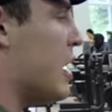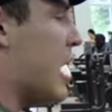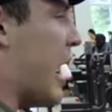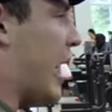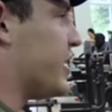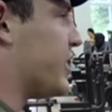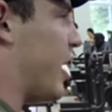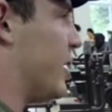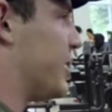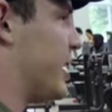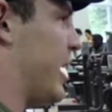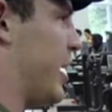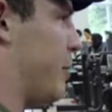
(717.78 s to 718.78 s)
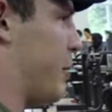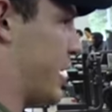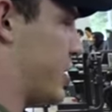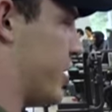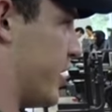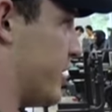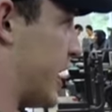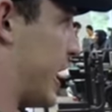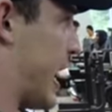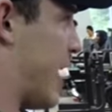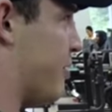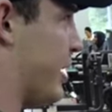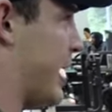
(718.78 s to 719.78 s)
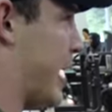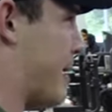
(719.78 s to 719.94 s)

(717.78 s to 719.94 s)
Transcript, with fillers: Yeah, I start sending pictures like every day